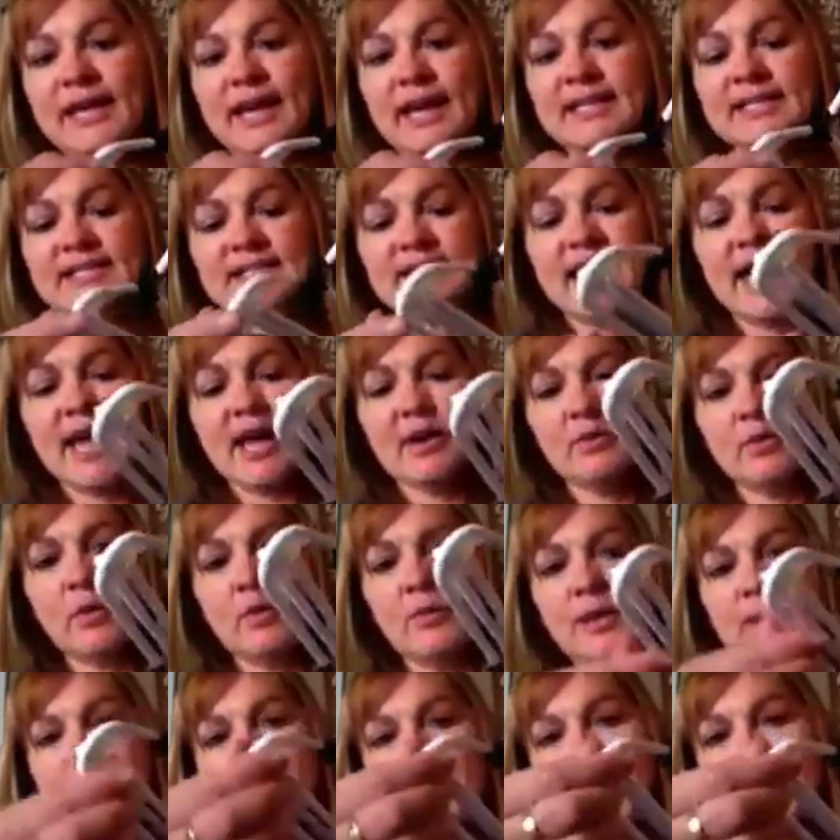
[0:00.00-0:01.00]
like I said,
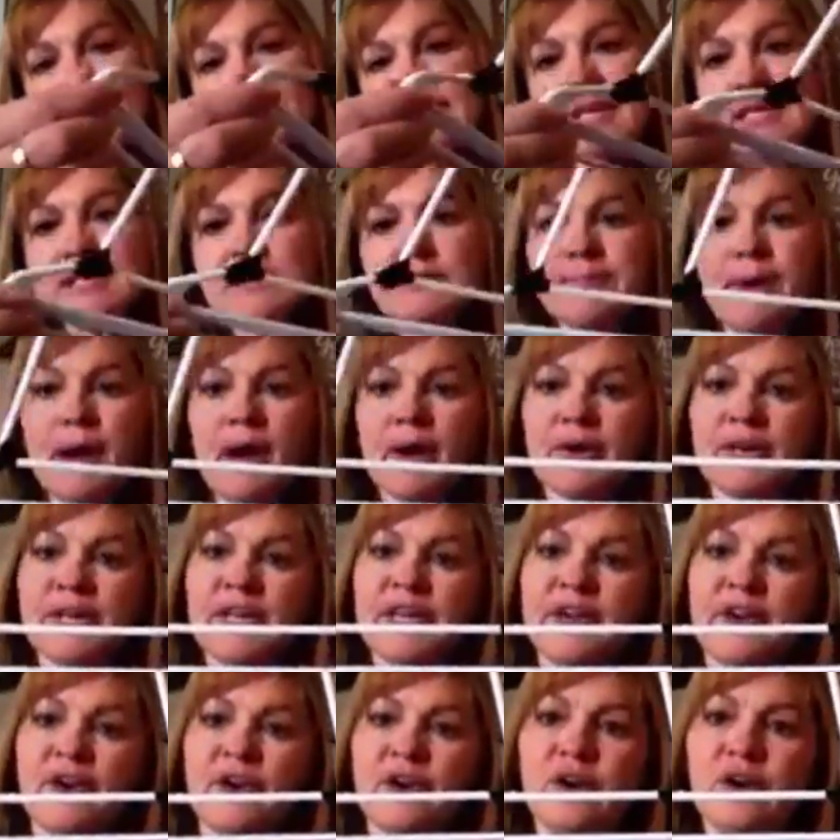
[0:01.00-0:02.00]
when we made this part
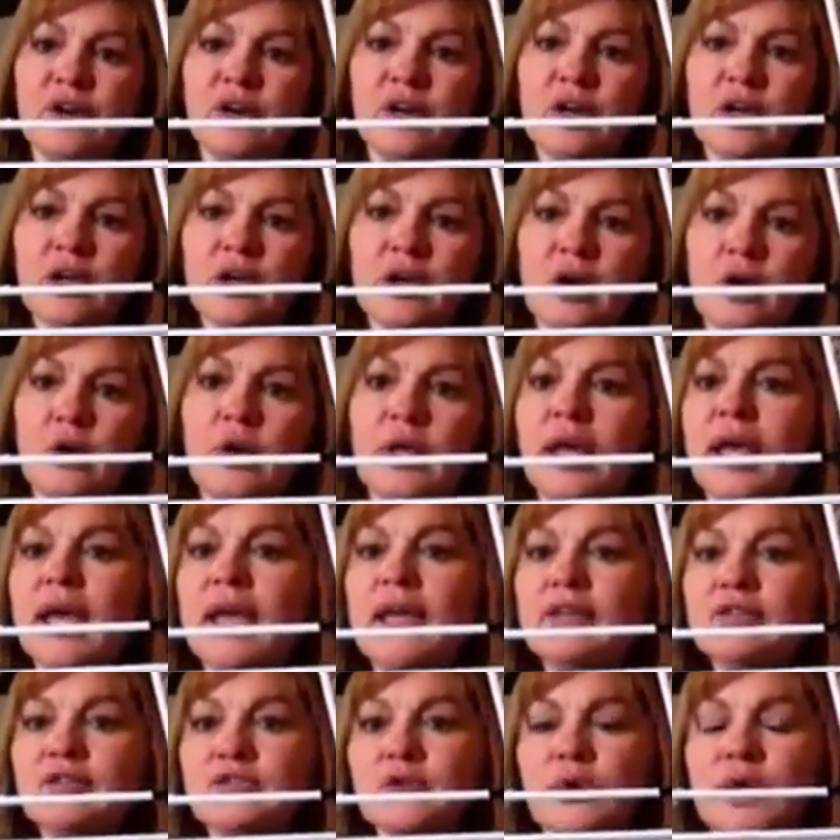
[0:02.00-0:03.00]
here.
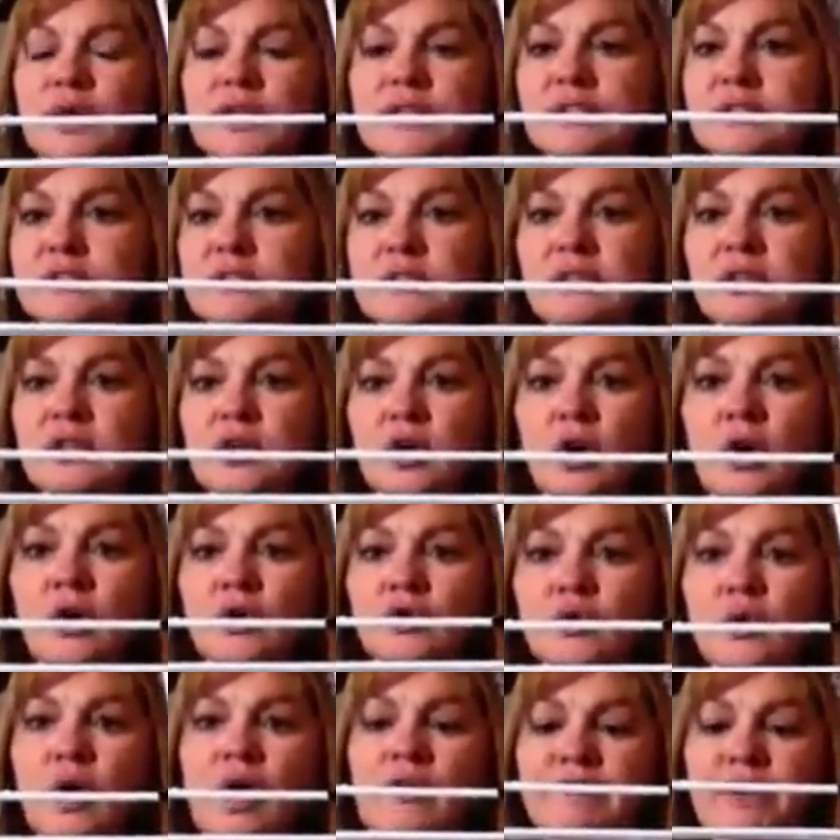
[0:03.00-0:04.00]
Okay, so it's,
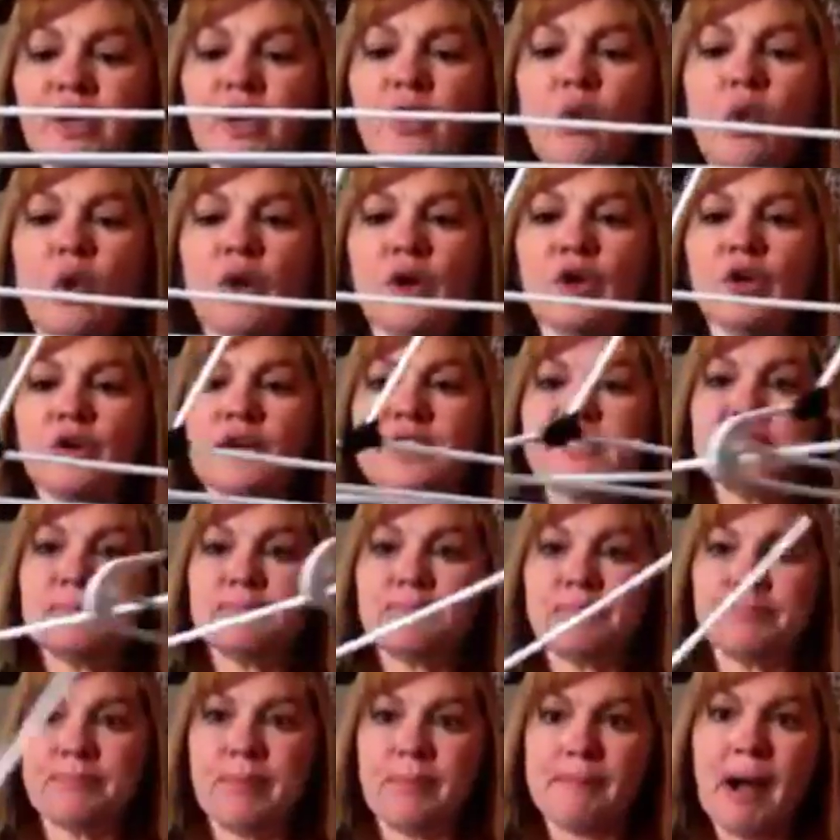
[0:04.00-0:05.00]
12 1/4 is
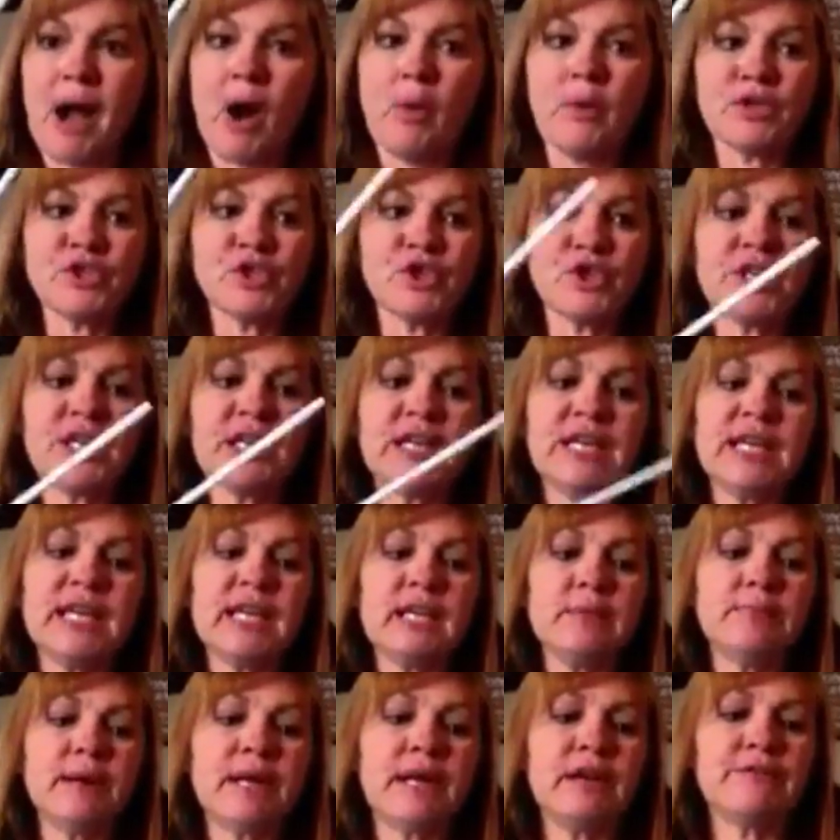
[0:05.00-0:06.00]
about what you're going to
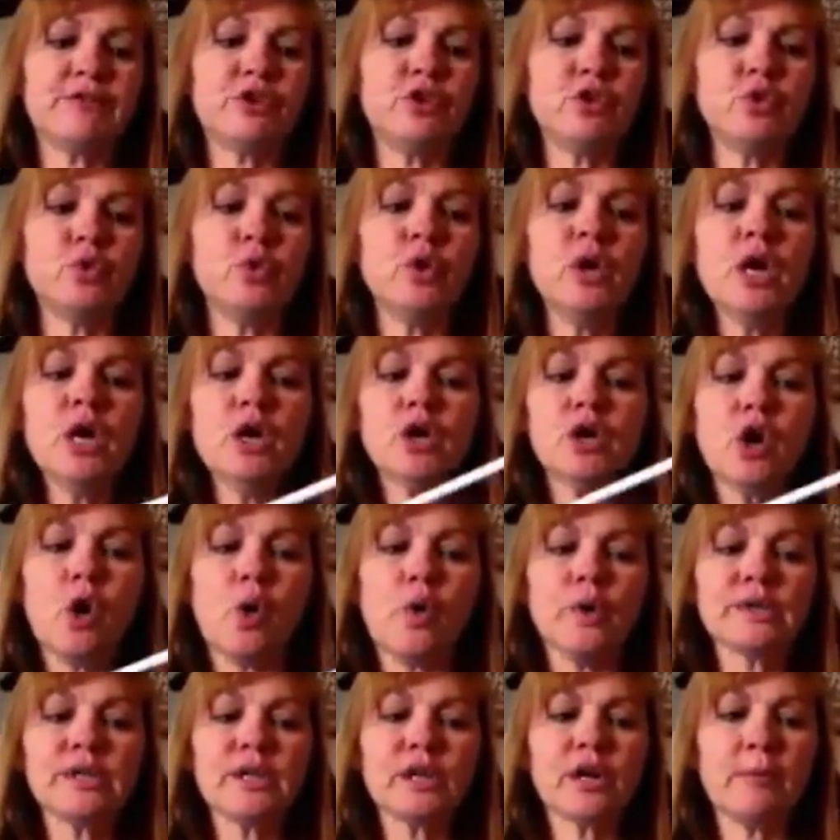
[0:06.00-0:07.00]
need. But if you
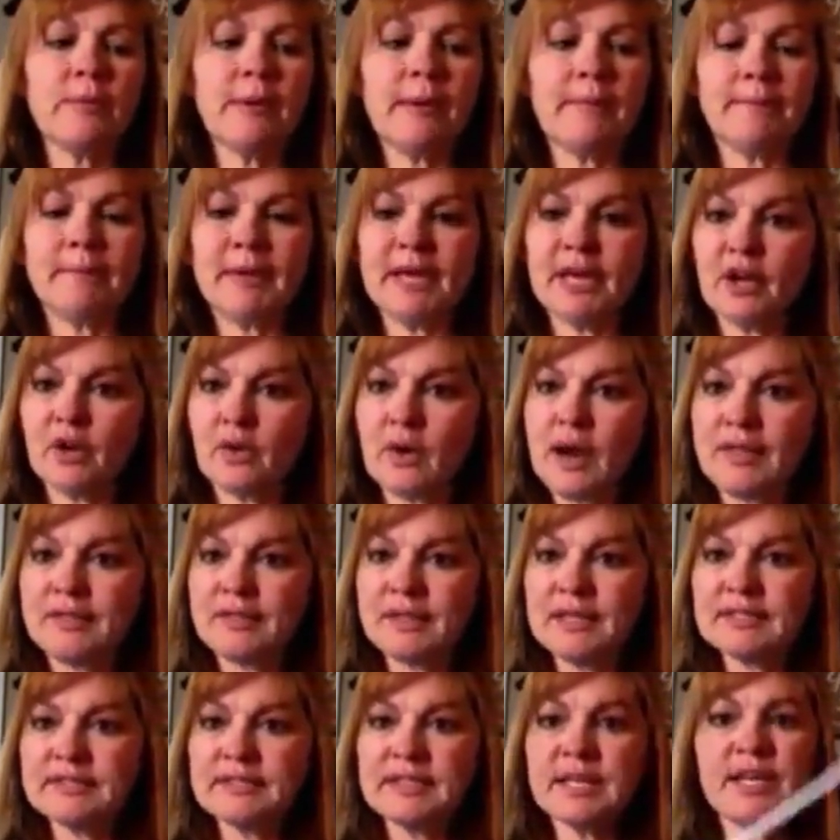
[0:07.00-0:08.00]
go a little bit bigger on
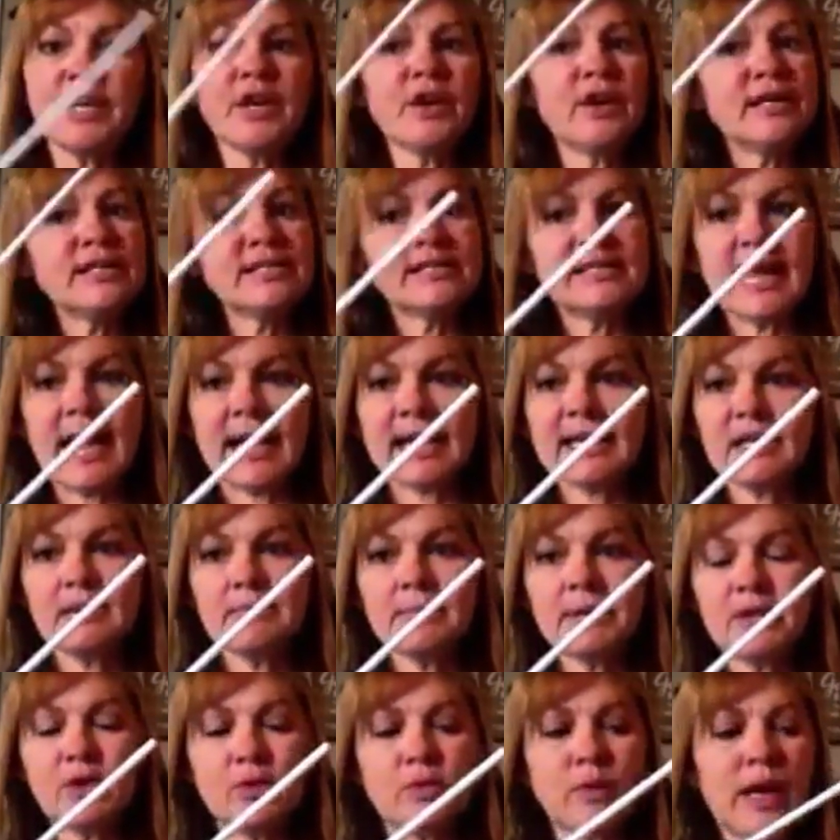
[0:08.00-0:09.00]
this here, it's not going
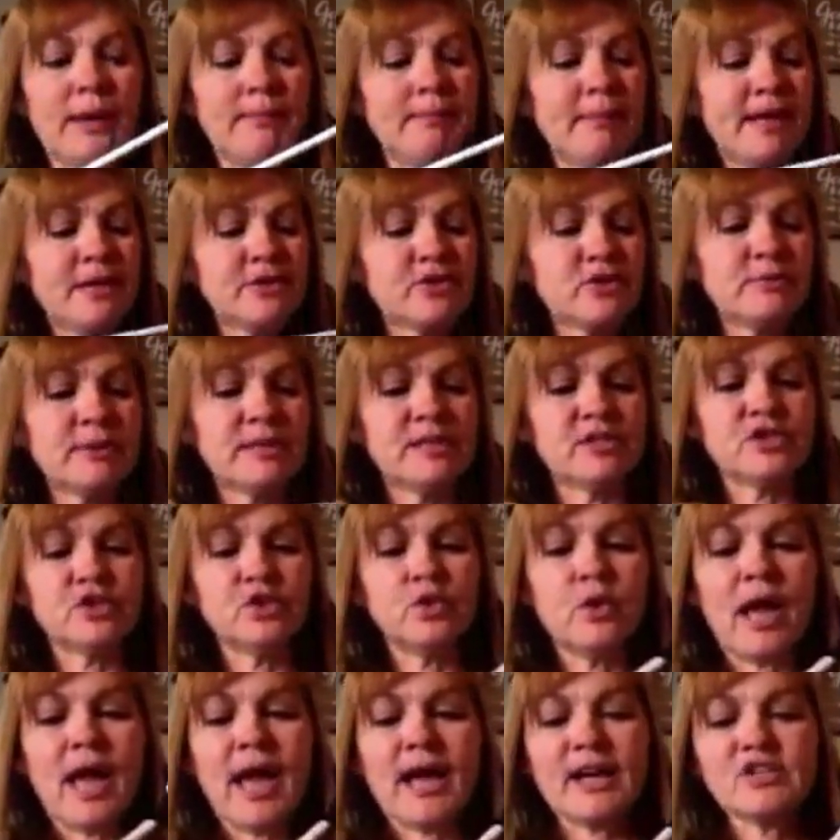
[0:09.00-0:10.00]
to be the right measurement.
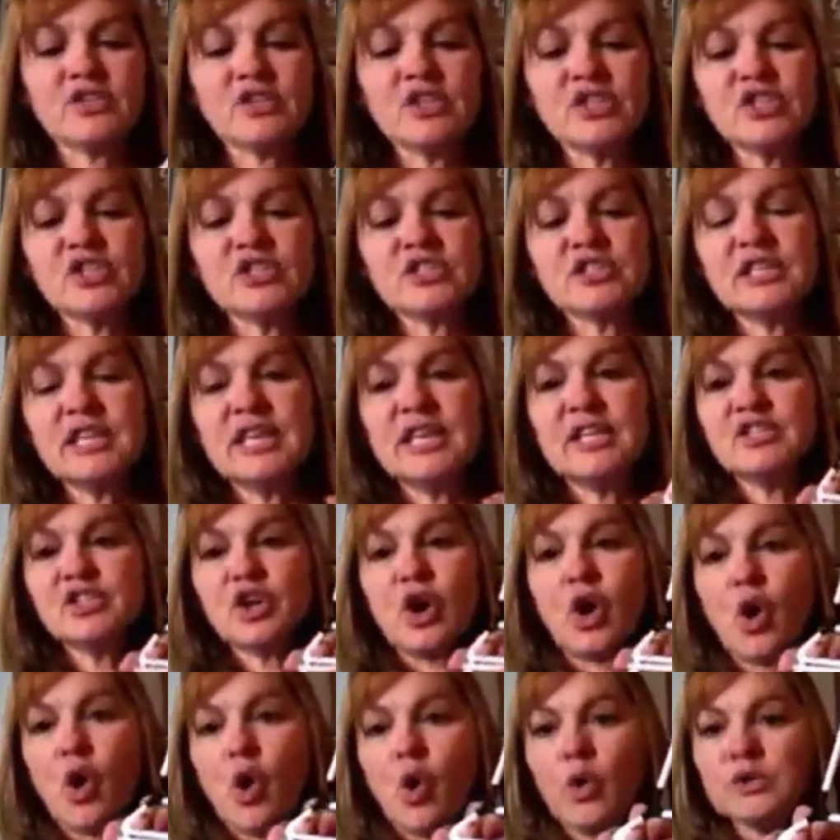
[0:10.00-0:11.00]
So you actually just need
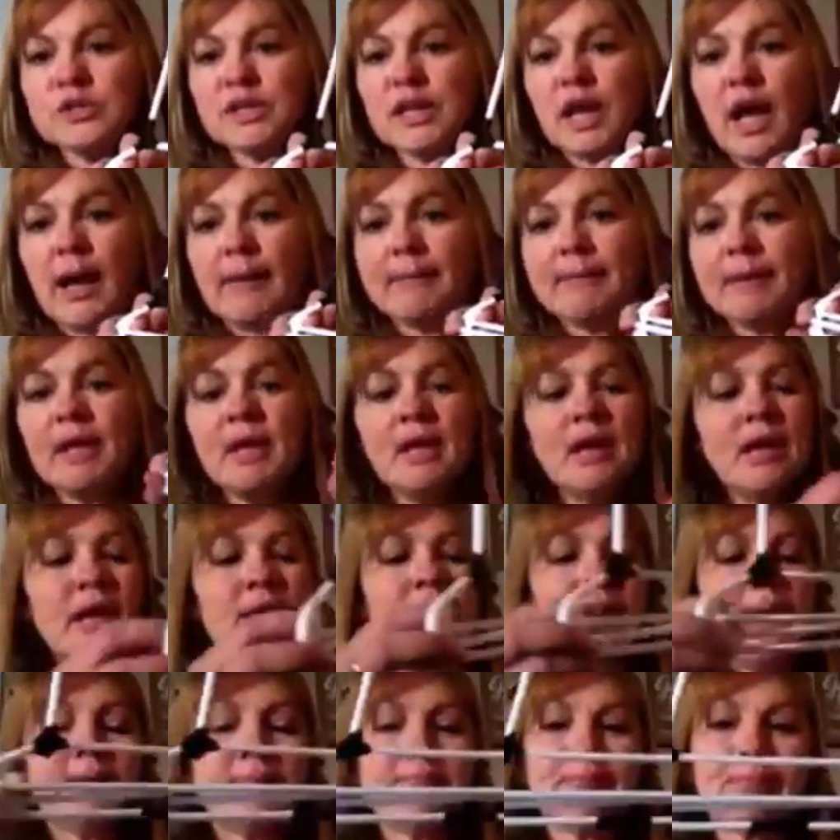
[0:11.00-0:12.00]
to hold it up
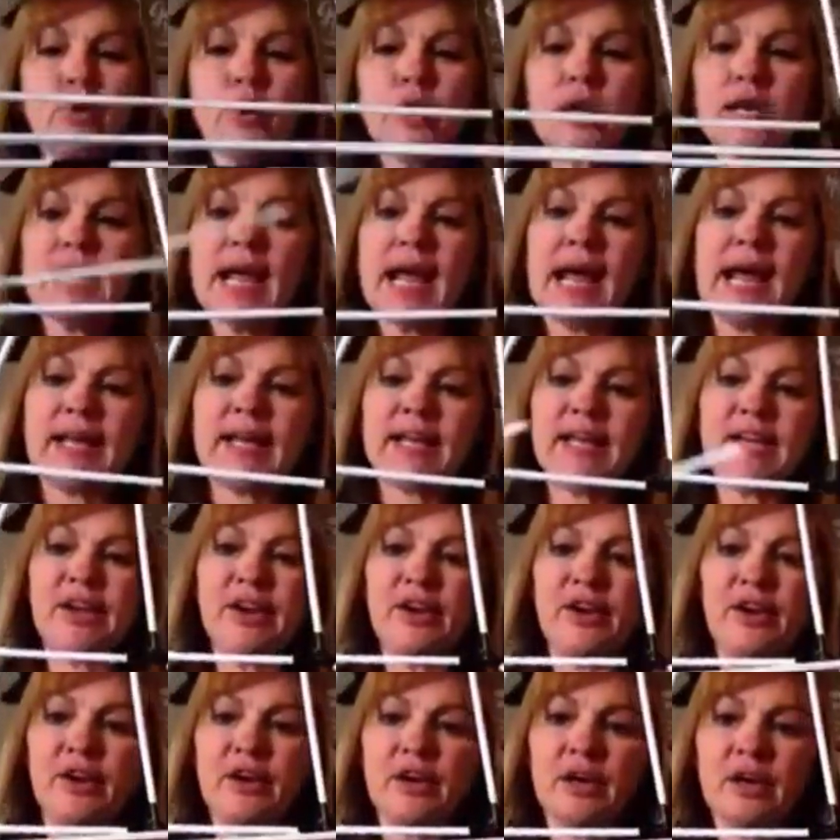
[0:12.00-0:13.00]
and put it on
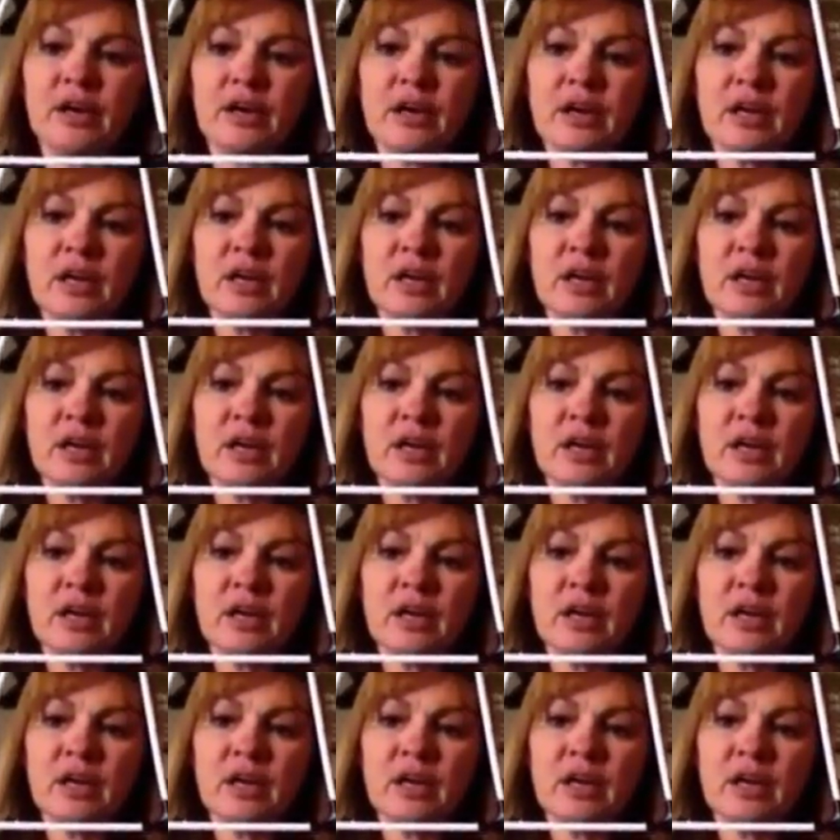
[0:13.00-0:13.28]
here